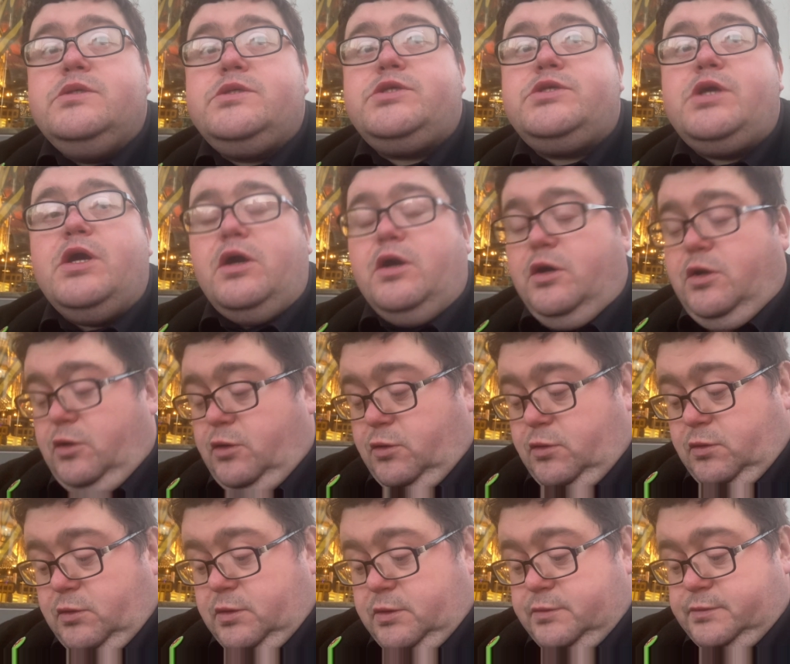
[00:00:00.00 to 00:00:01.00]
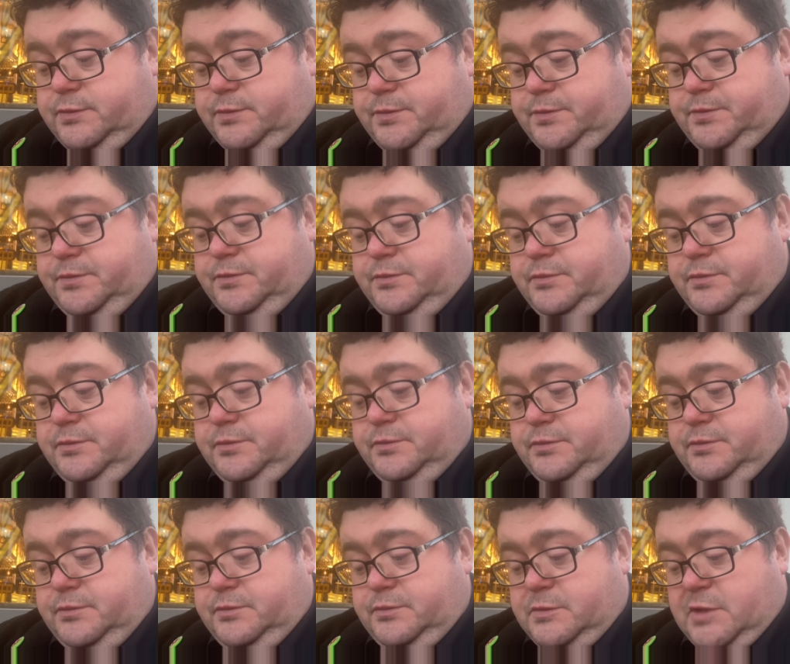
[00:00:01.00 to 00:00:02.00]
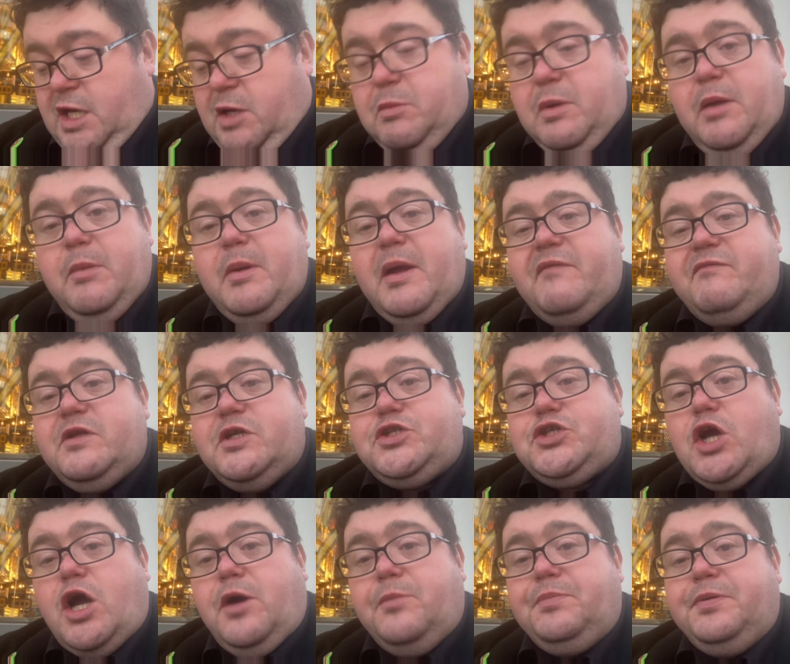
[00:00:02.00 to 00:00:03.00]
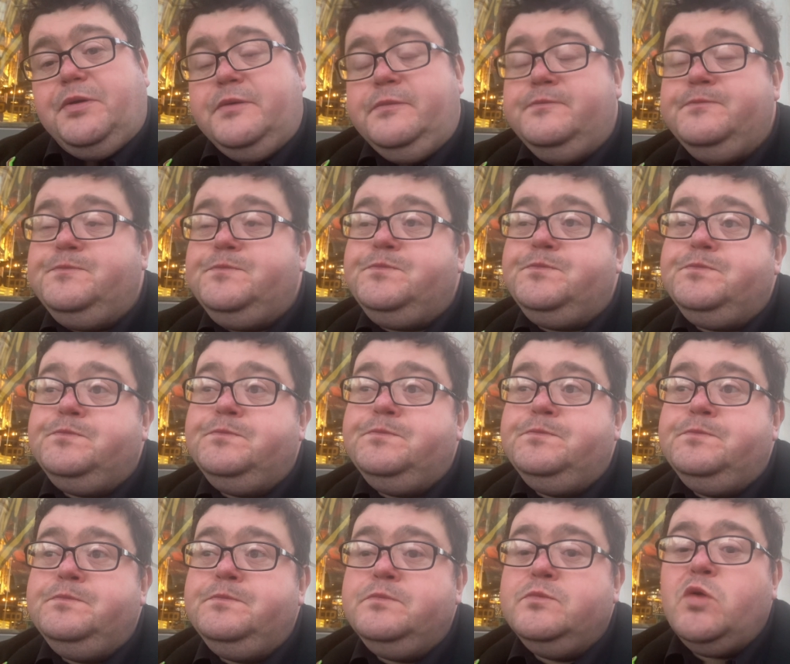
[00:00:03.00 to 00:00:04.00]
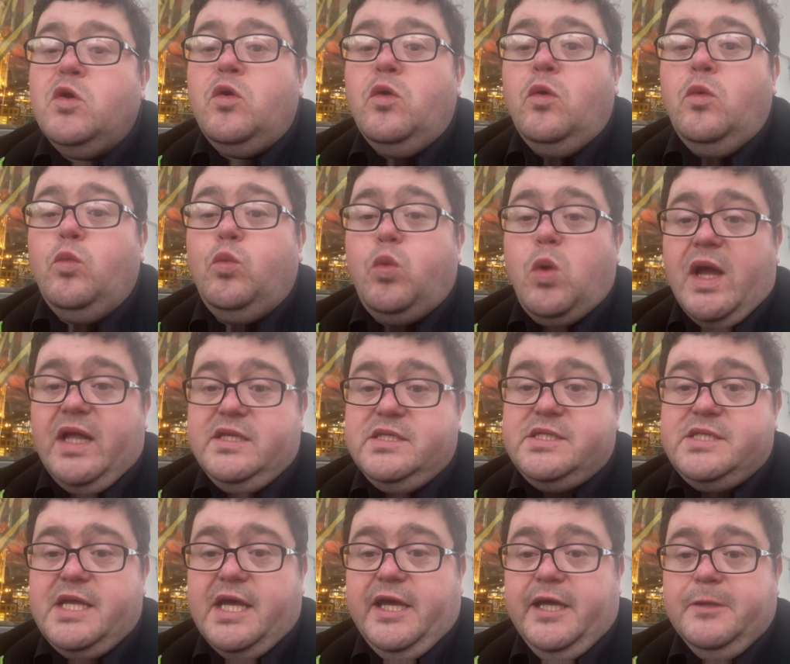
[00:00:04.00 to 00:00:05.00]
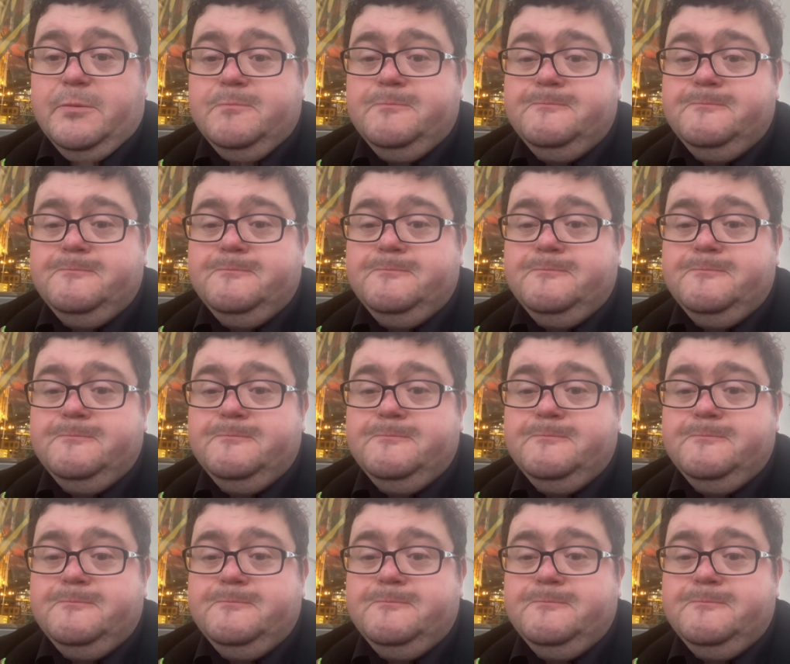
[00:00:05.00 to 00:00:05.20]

So I may be having a job Wednesday.